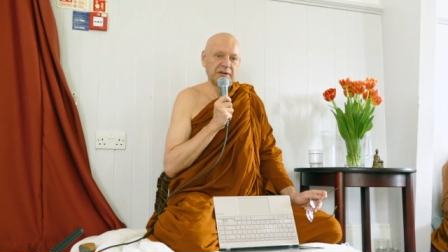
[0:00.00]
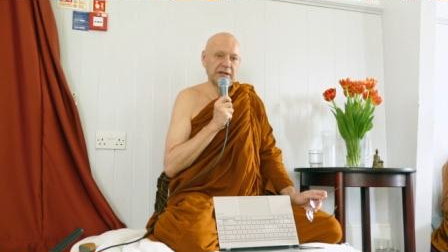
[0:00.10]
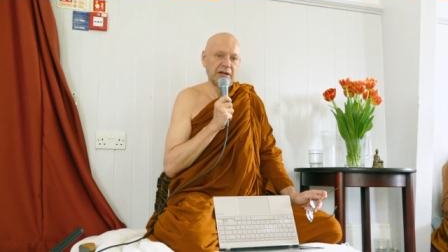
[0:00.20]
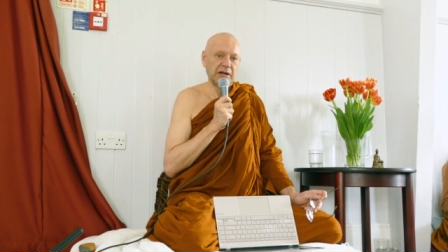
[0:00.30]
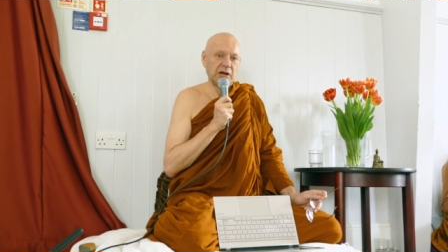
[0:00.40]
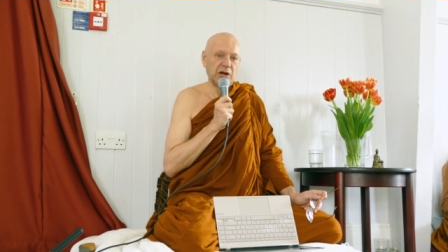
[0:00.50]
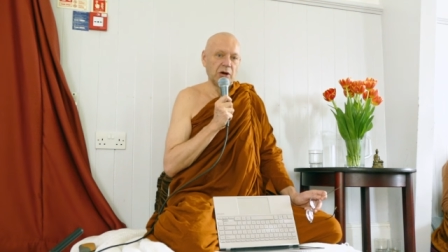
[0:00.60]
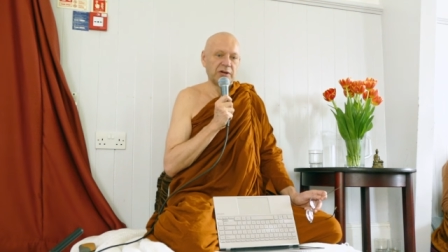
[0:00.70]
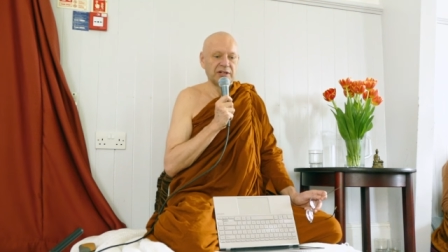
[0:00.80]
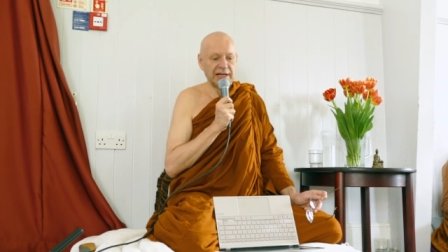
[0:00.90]
Uh,
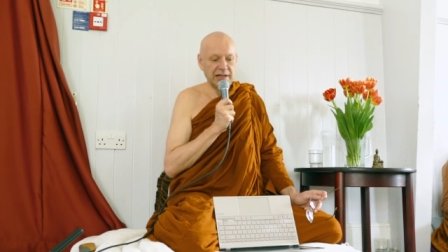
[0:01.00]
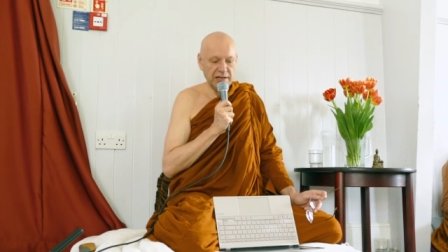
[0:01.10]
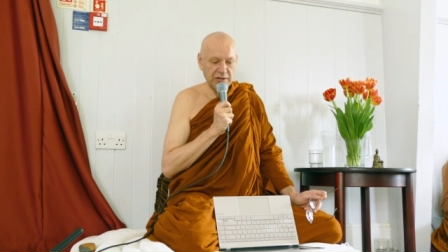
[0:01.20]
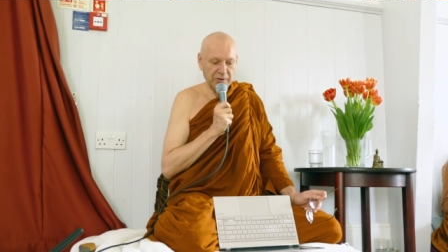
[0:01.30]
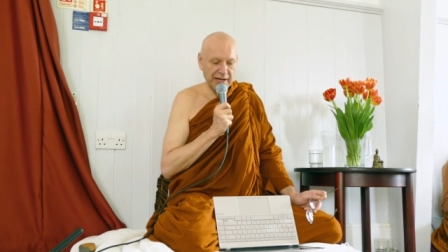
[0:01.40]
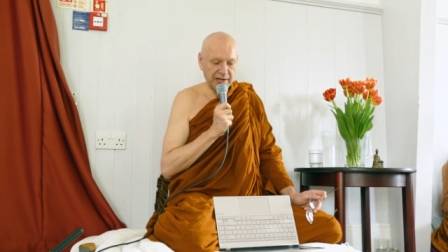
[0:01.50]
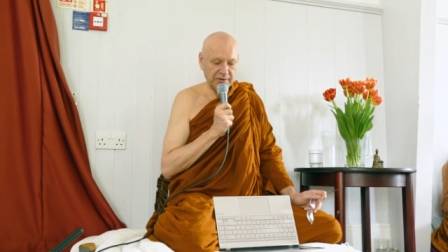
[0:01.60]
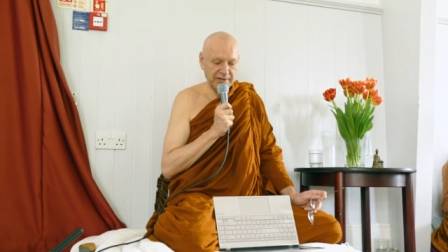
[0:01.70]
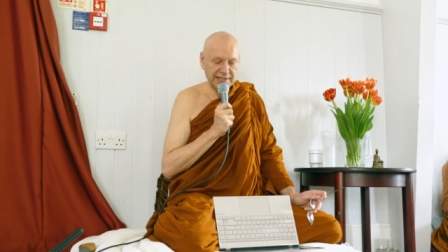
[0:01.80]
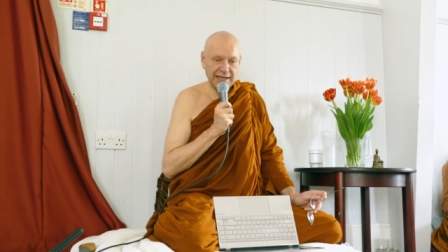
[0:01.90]
until you
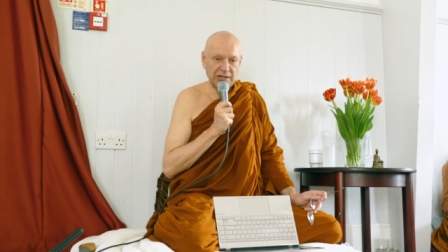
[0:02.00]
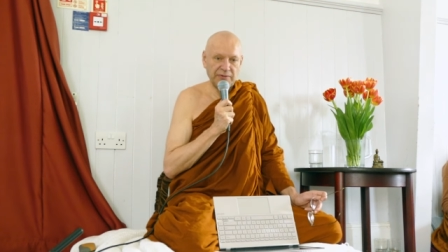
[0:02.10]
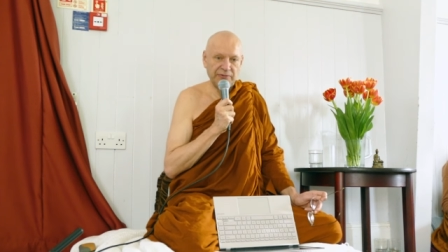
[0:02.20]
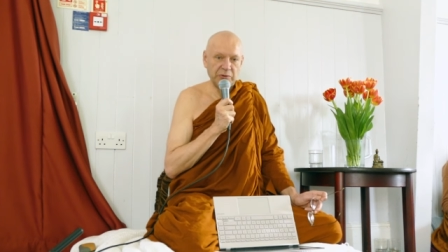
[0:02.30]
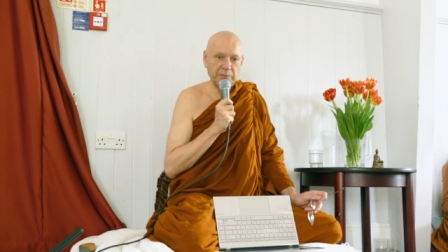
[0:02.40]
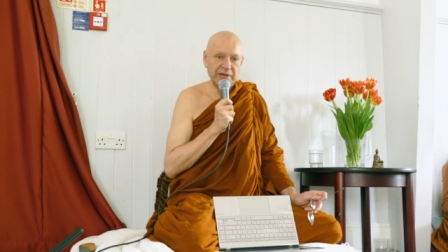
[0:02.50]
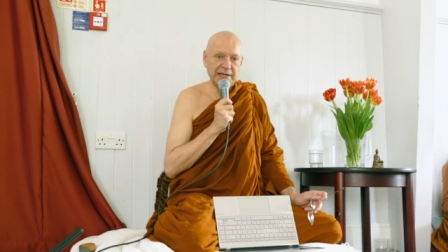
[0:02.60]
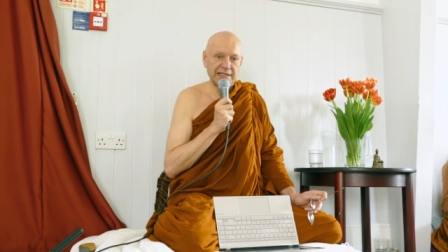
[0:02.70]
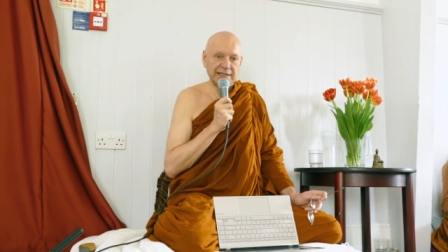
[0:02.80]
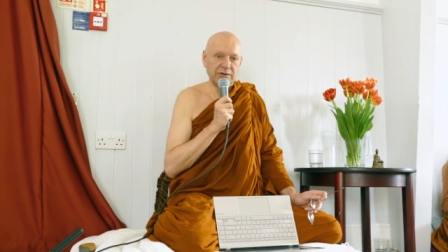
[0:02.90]
enter a state of full
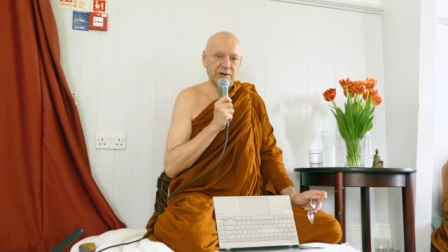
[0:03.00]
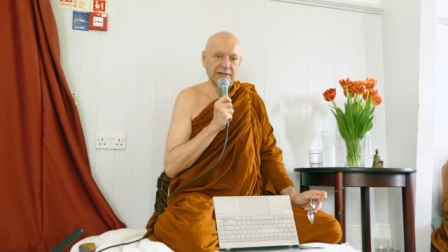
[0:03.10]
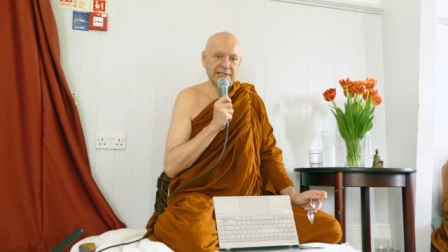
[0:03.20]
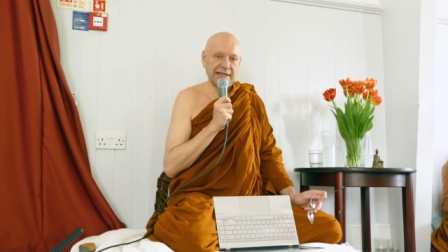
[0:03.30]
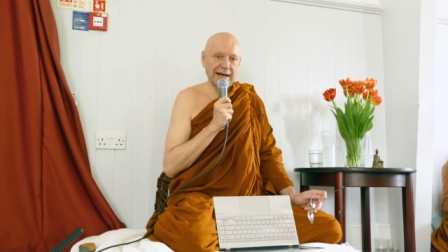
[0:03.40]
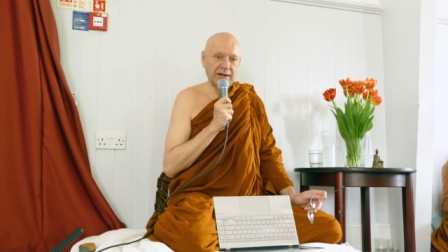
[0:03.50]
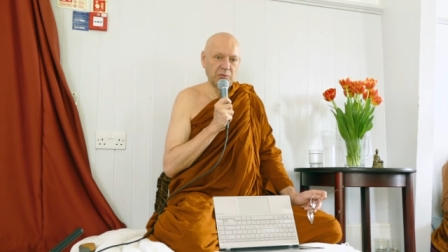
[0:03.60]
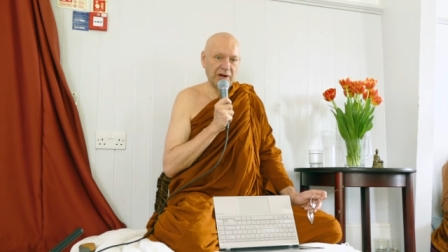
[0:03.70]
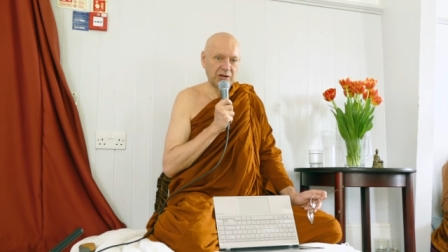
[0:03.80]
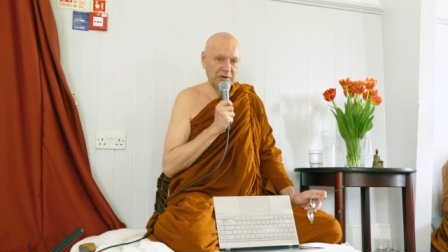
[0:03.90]
peace, and then you understand
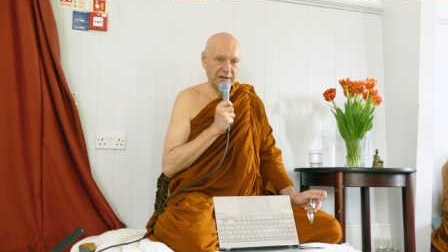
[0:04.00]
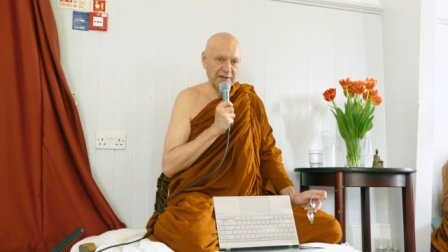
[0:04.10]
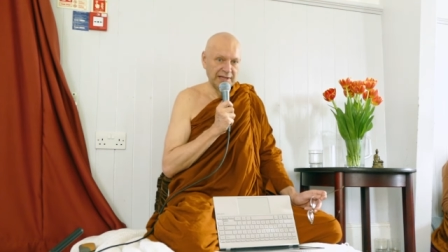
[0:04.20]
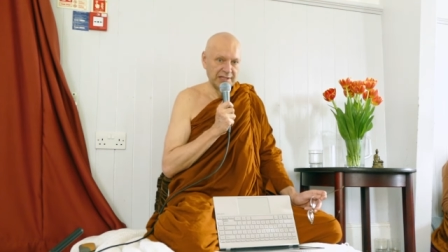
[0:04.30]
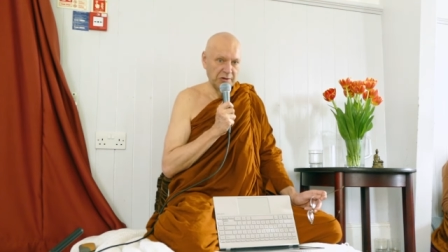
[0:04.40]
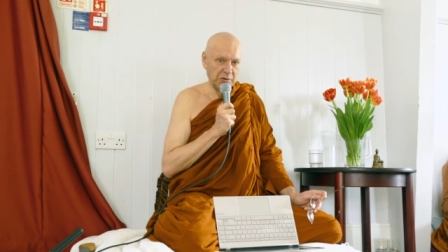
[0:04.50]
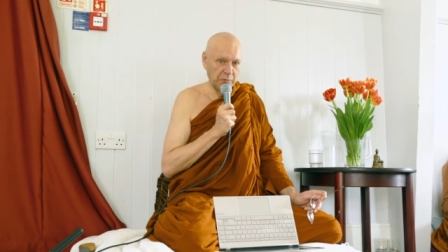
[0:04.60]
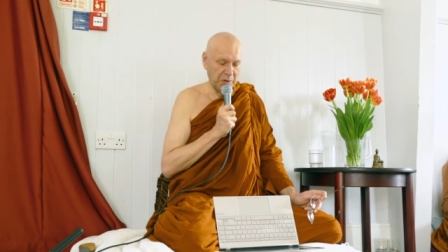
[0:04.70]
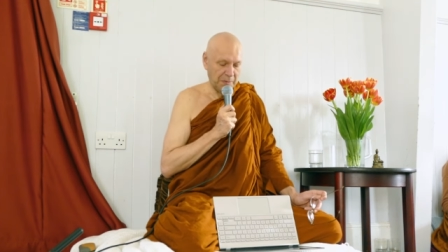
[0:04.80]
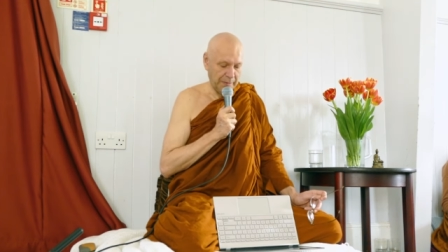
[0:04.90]
why craving is so
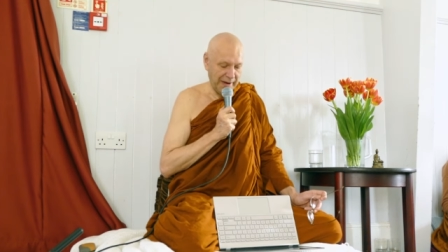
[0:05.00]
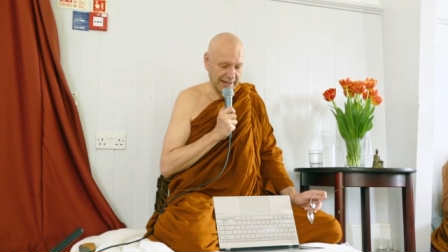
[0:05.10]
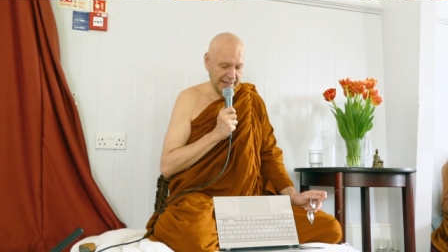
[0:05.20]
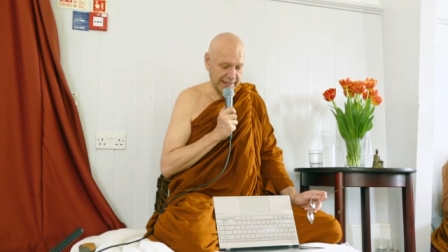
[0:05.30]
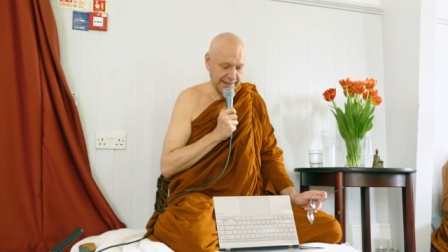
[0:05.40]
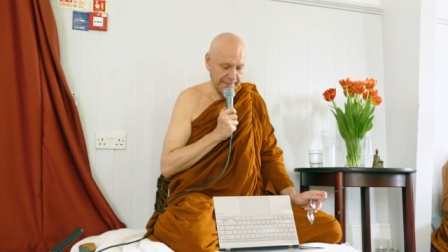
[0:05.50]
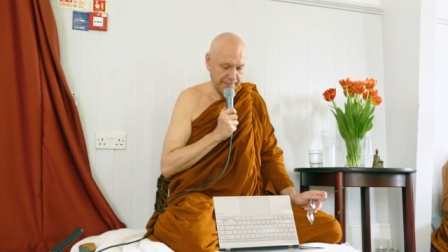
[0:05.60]
problematic. Yeah.